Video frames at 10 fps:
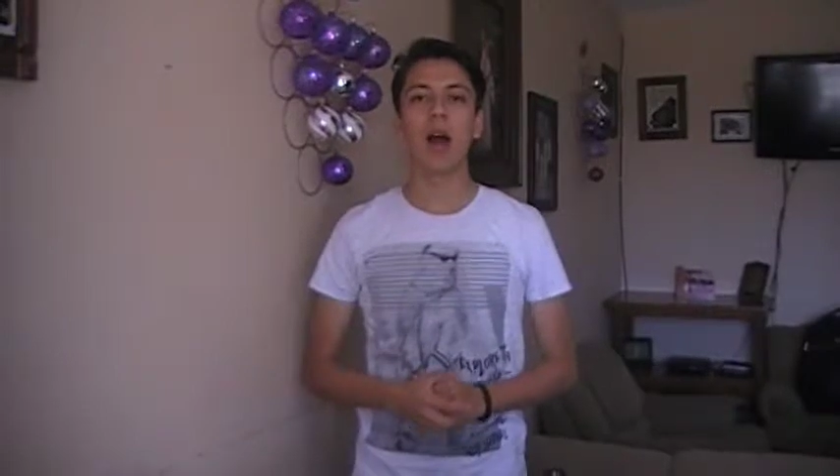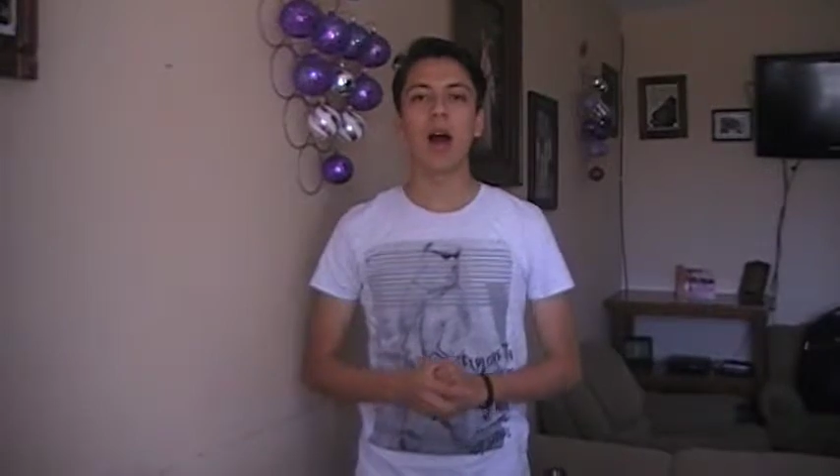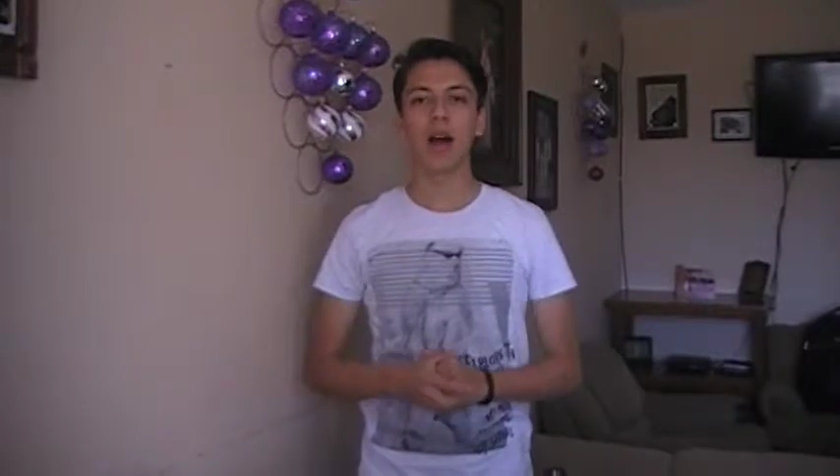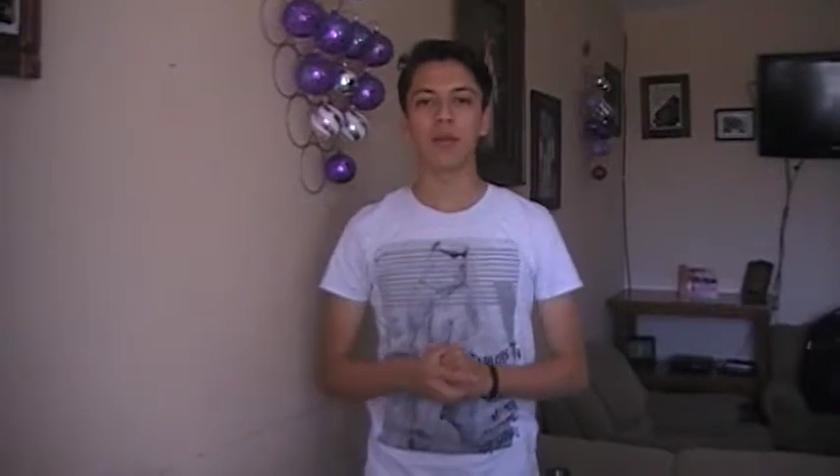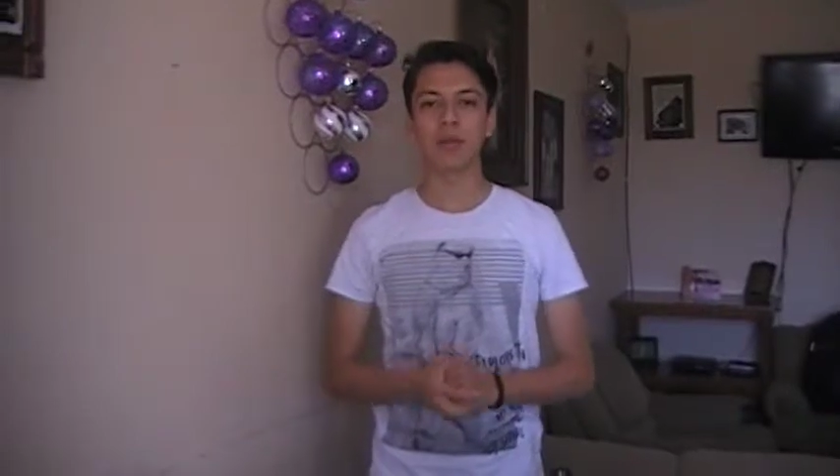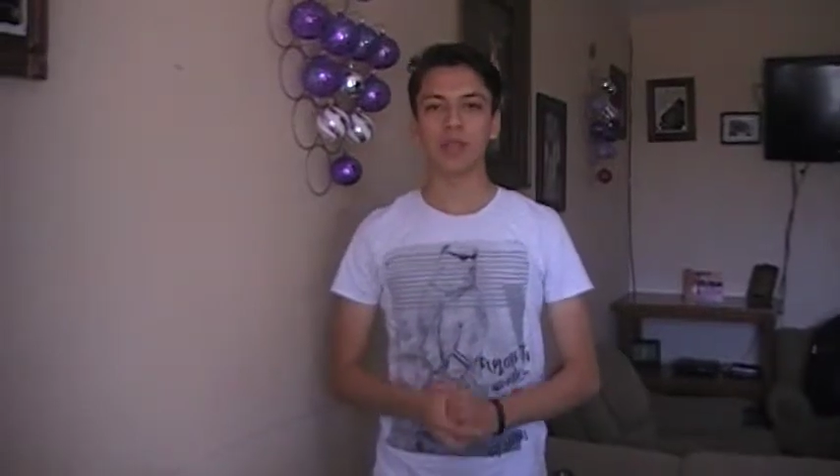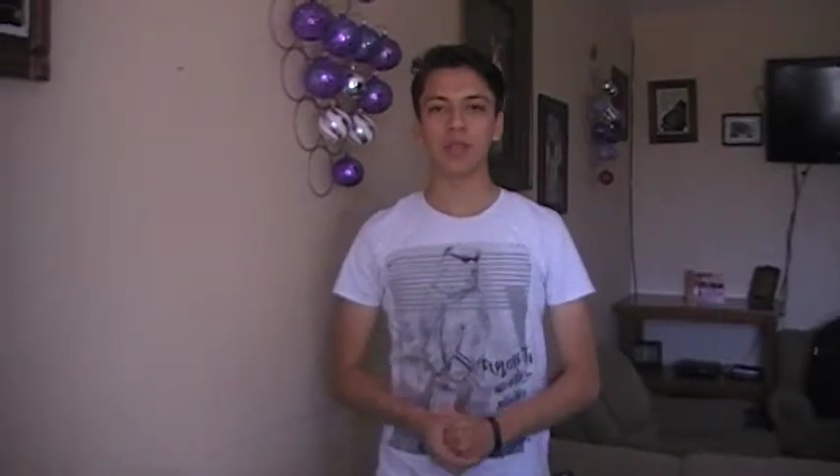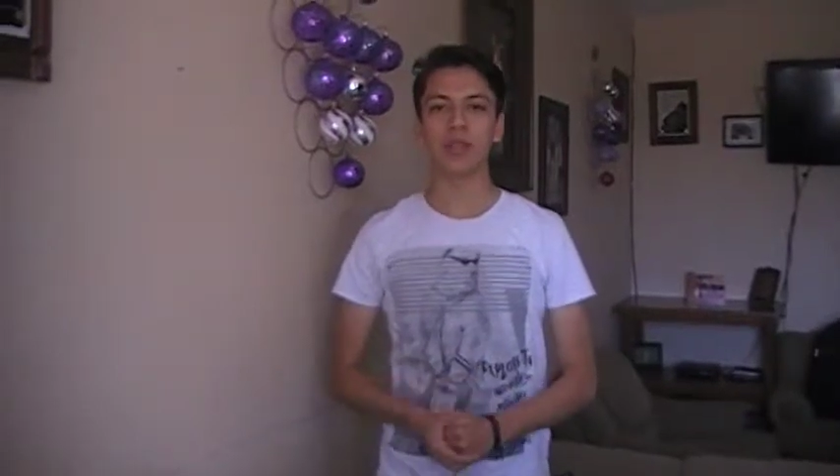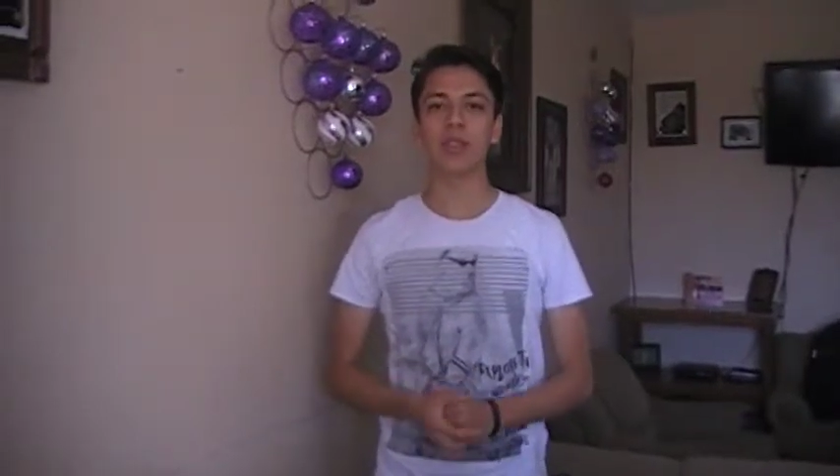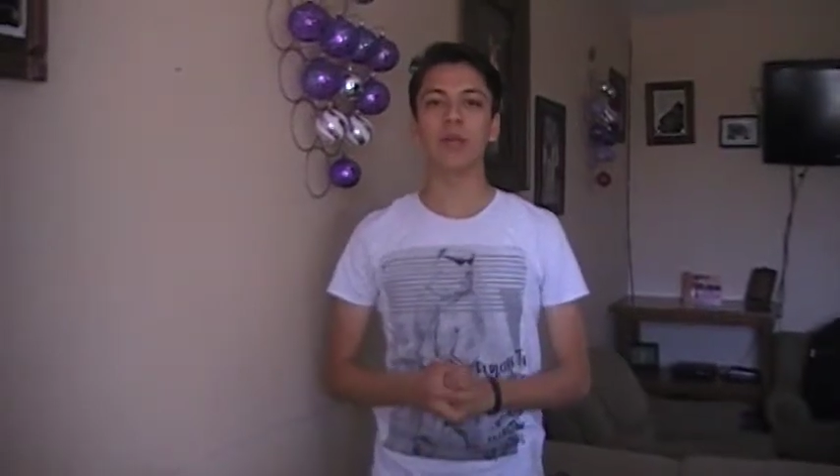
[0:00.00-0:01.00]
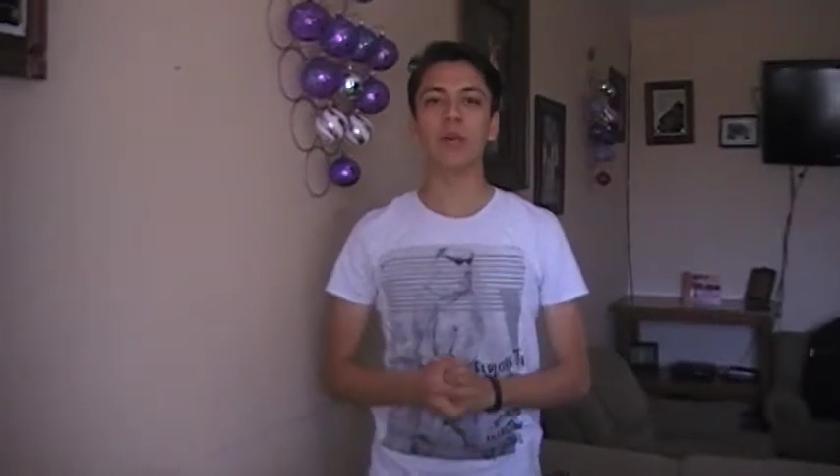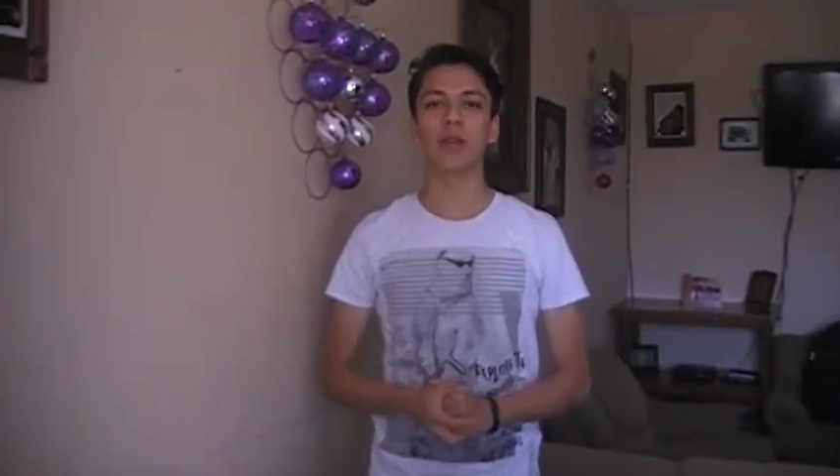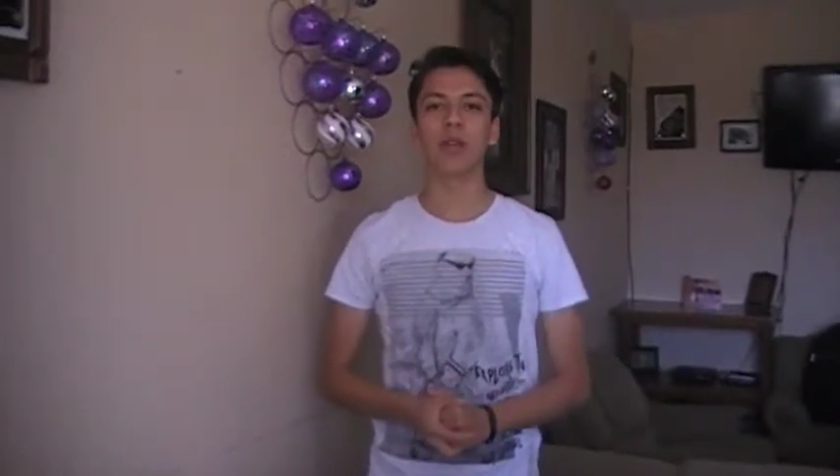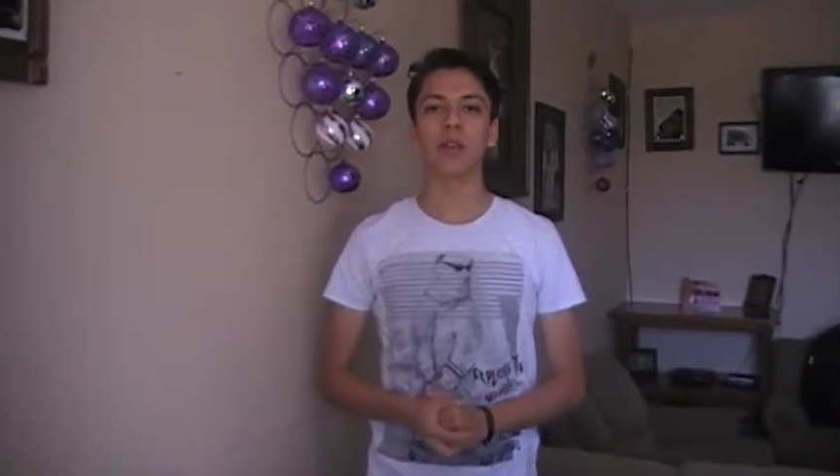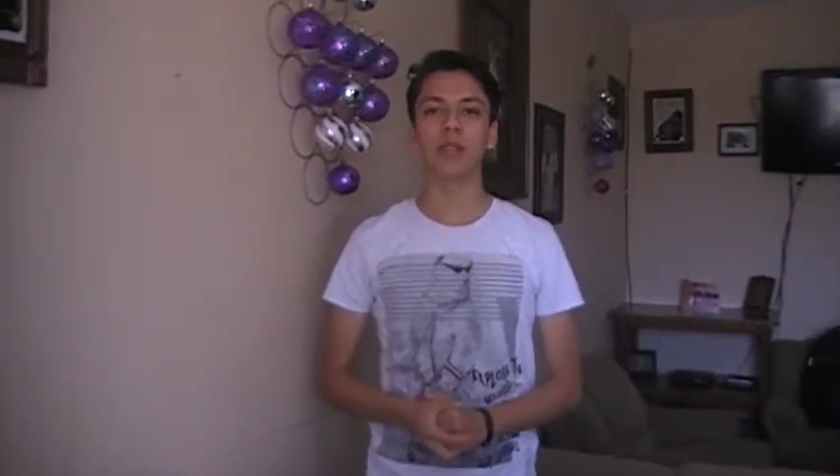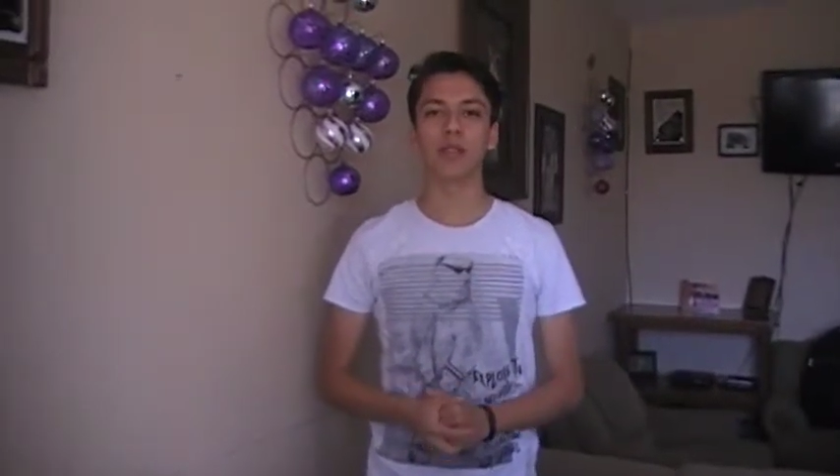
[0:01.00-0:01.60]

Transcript: I am interested in working as a